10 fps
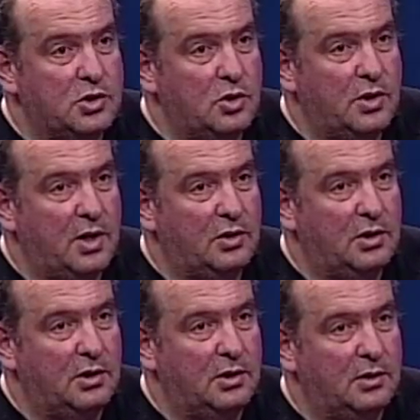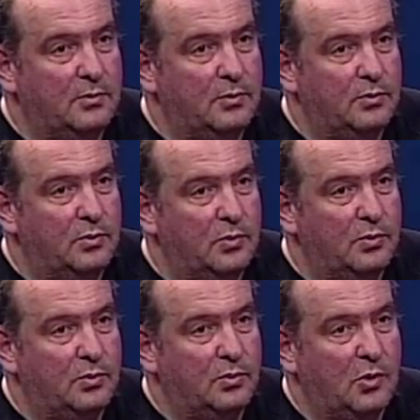so now the
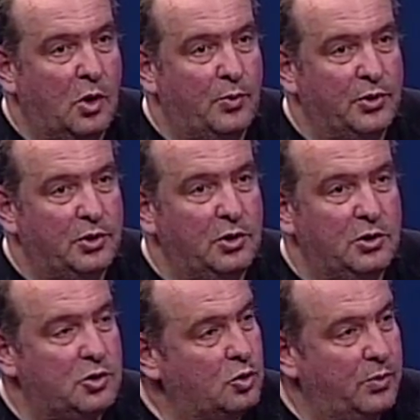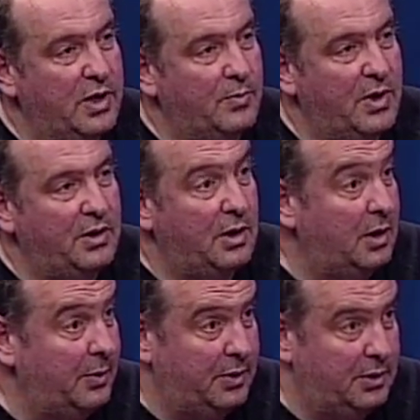opportunities to make money are
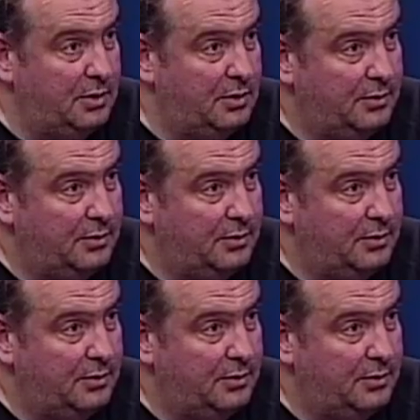limited.